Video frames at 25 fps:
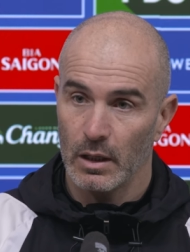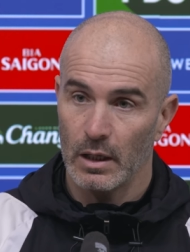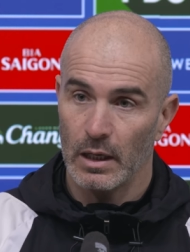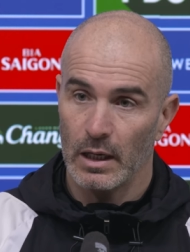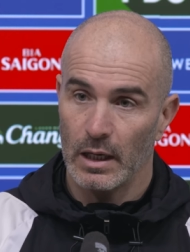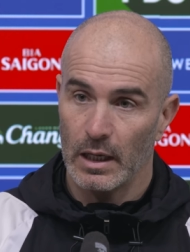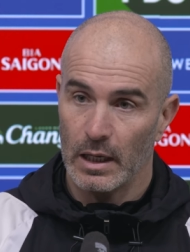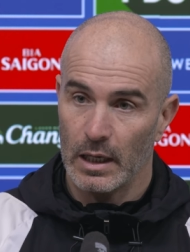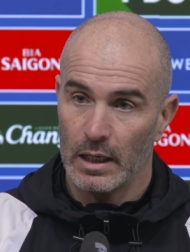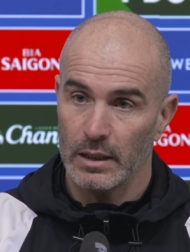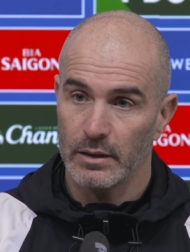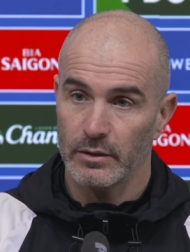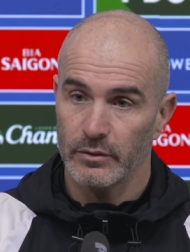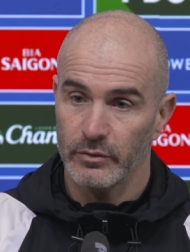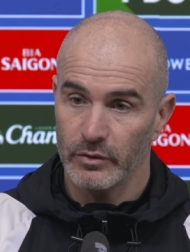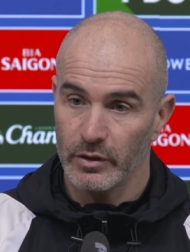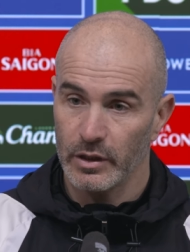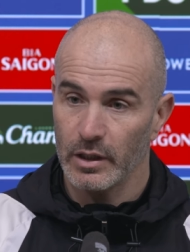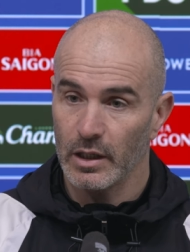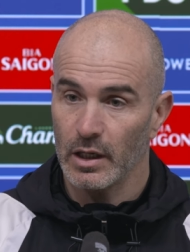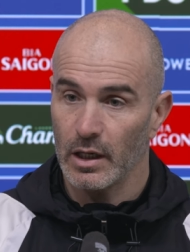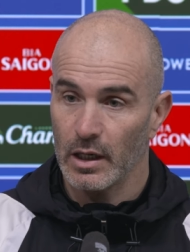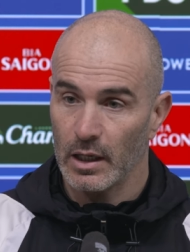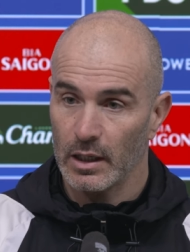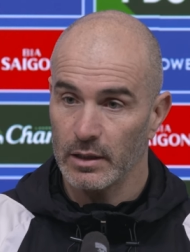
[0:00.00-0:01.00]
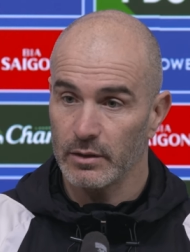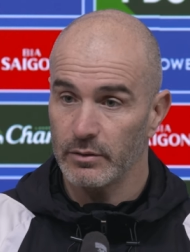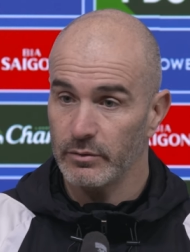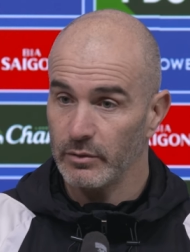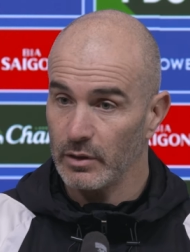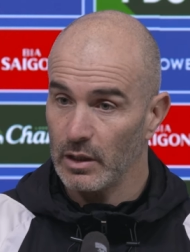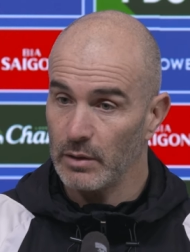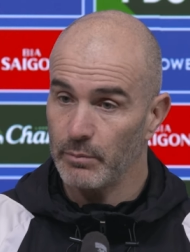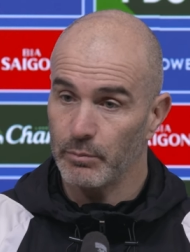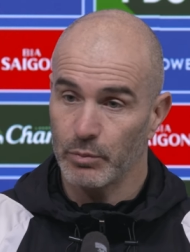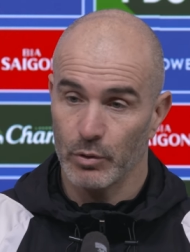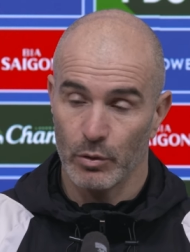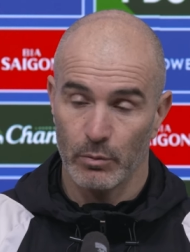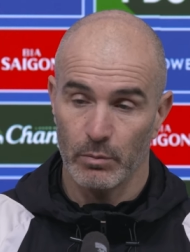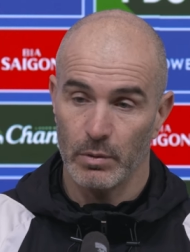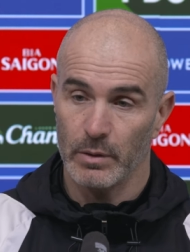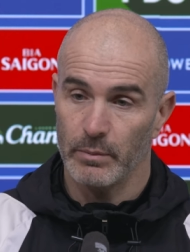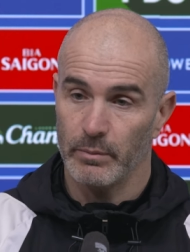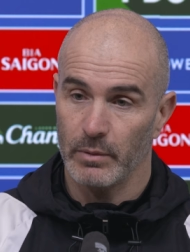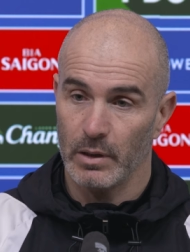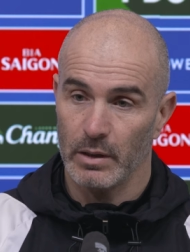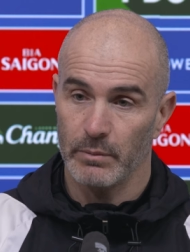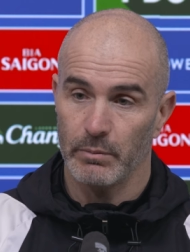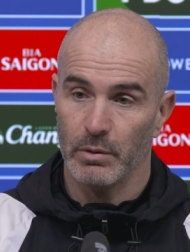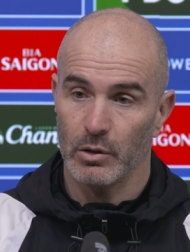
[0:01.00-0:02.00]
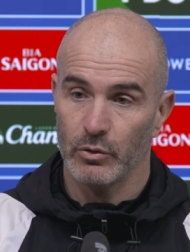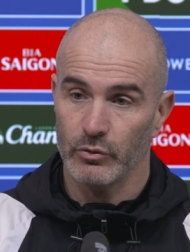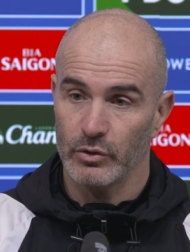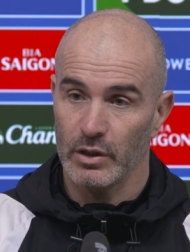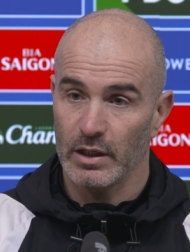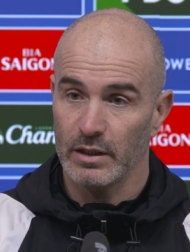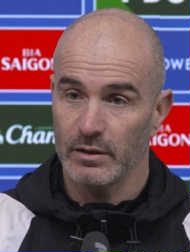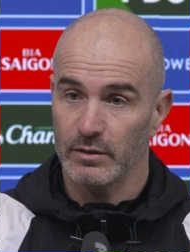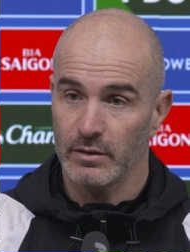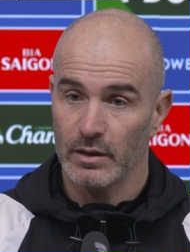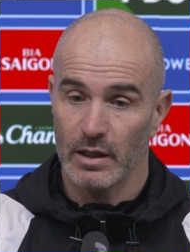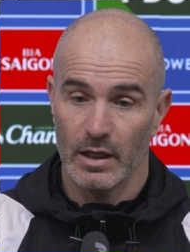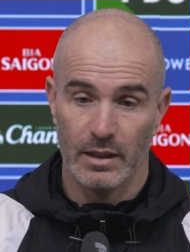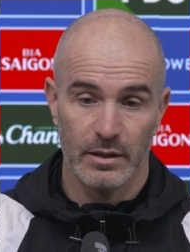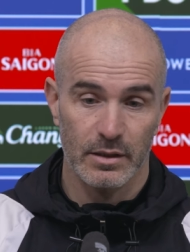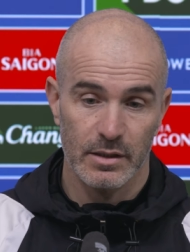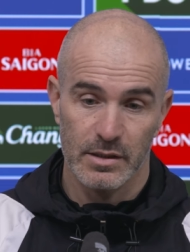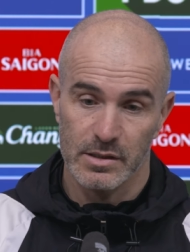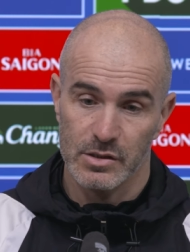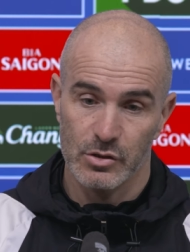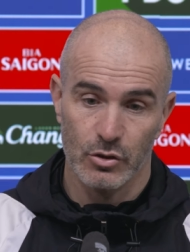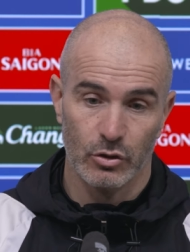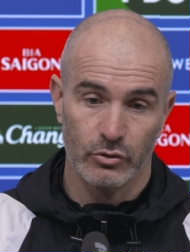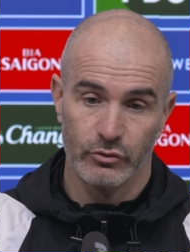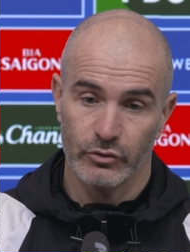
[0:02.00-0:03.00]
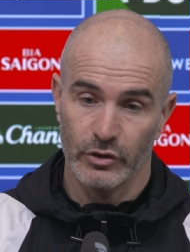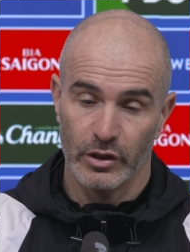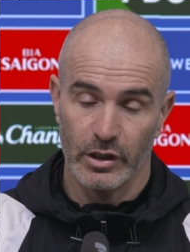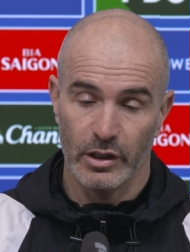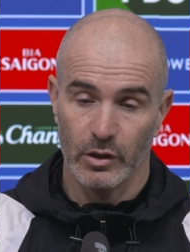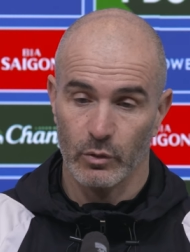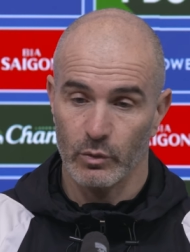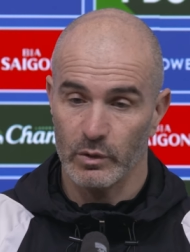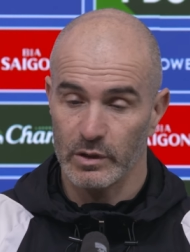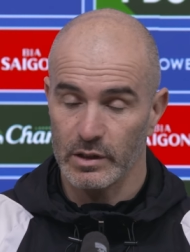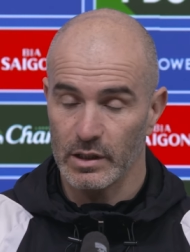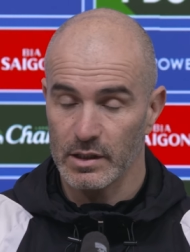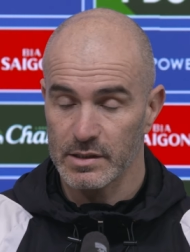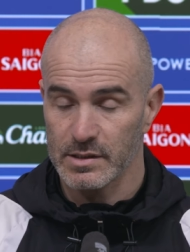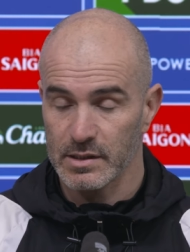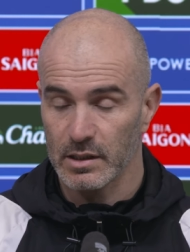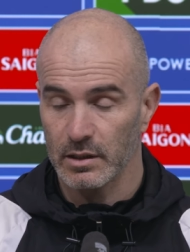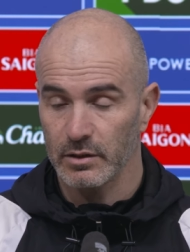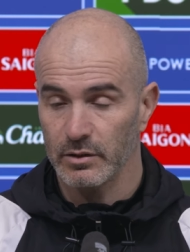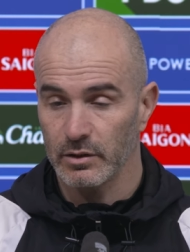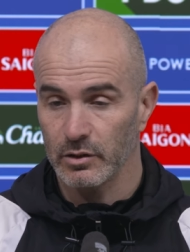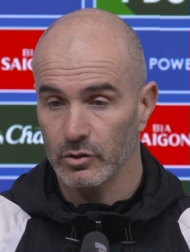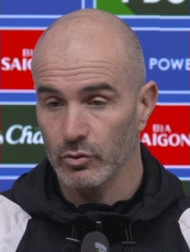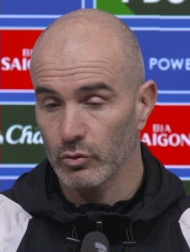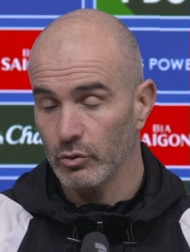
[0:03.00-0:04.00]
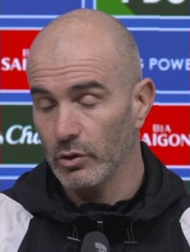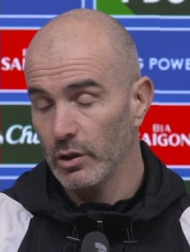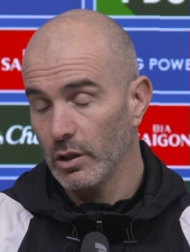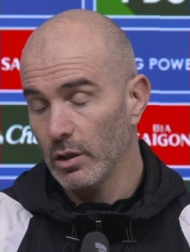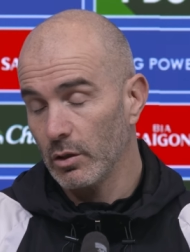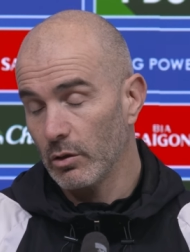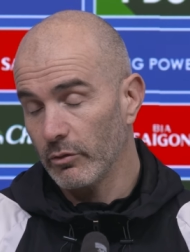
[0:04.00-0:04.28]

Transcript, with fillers: and he had a problem about that and is not training with us until today.